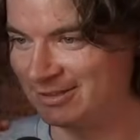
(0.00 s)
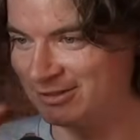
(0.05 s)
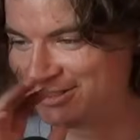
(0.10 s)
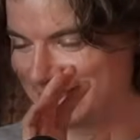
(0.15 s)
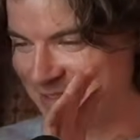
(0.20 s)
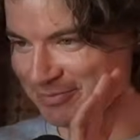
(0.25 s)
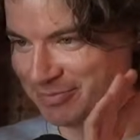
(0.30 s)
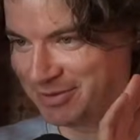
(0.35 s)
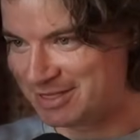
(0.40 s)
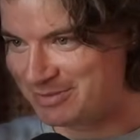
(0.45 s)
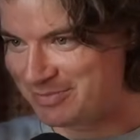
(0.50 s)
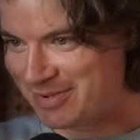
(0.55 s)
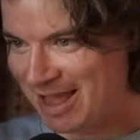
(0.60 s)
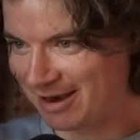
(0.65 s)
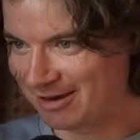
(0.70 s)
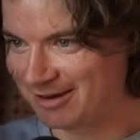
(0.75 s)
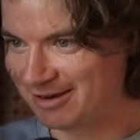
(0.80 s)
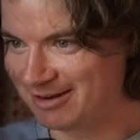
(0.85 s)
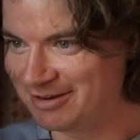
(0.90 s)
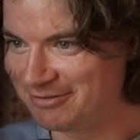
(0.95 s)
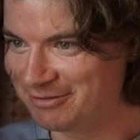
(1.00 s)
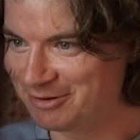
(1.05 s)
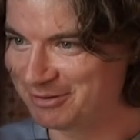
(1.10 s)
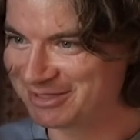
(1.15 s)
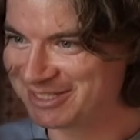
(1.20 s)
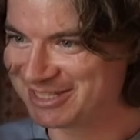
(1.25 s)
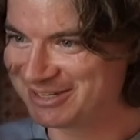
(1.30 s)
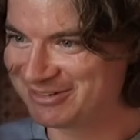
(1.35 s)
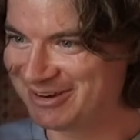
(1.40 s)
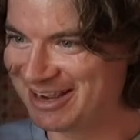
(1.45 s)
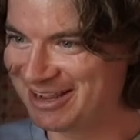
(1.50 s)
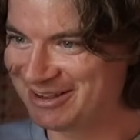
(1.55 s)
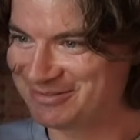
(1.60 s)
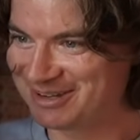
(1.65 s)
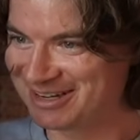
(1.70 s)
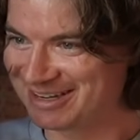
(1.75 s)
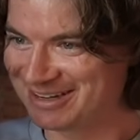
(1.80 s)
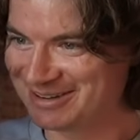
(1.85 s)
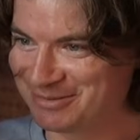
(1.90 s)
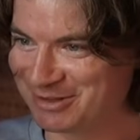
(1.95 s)
slip into the background every once in a while,
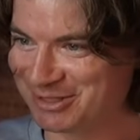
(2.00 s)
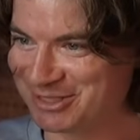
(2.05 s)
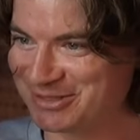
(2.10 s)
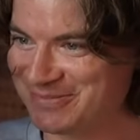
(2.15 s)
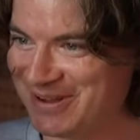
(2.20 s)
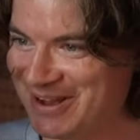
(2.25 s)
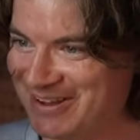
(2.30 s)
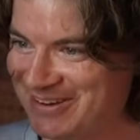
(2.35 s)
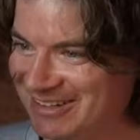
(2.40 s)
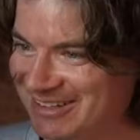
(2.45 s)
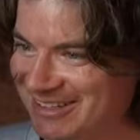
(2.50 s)
but I got to push them out.